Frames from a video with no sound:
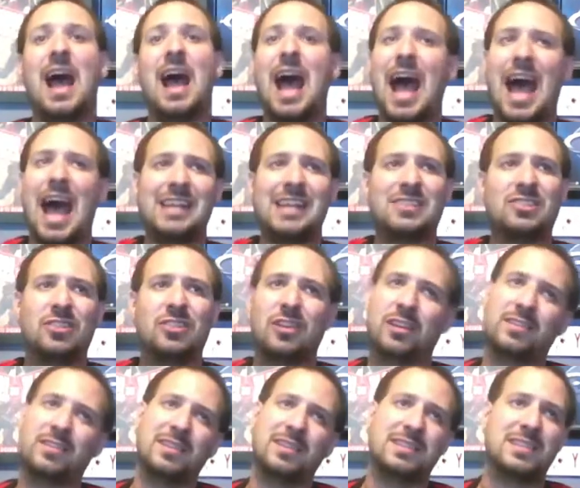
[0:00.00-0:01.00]
I
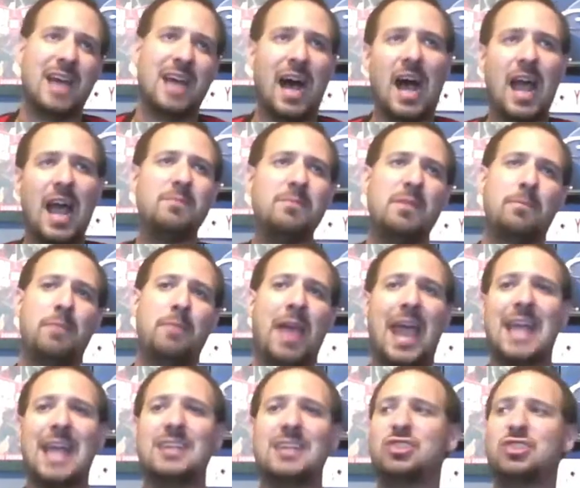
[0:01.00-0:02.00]
took the time, the
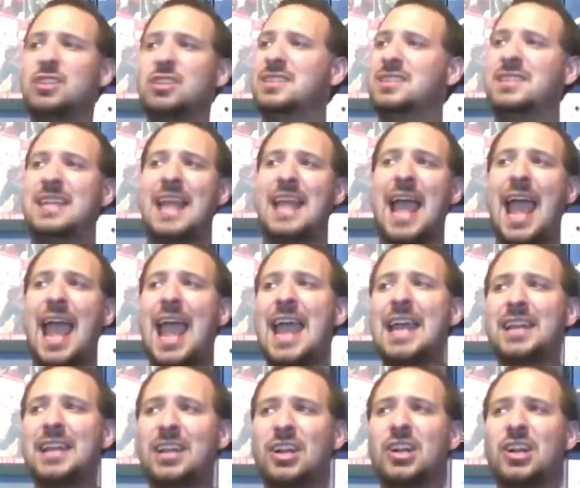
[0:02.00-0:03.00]
patience, the
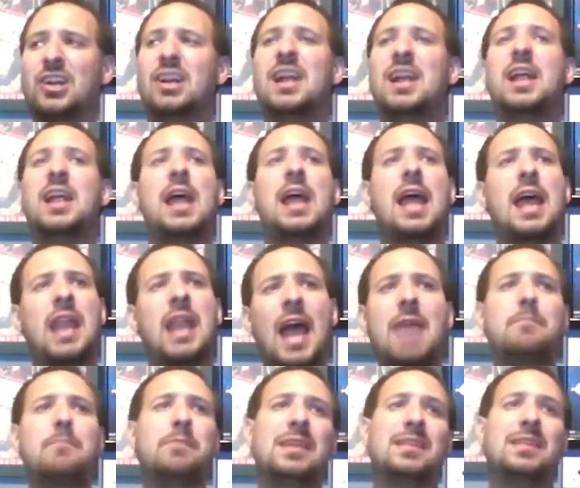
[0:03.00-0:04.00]
anger, and
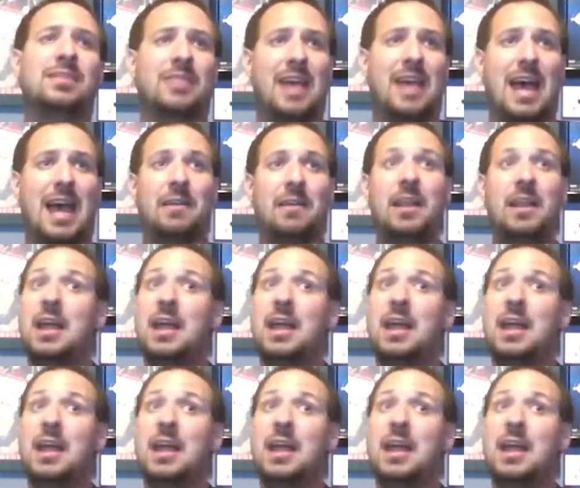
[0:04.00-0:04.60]
I beat that.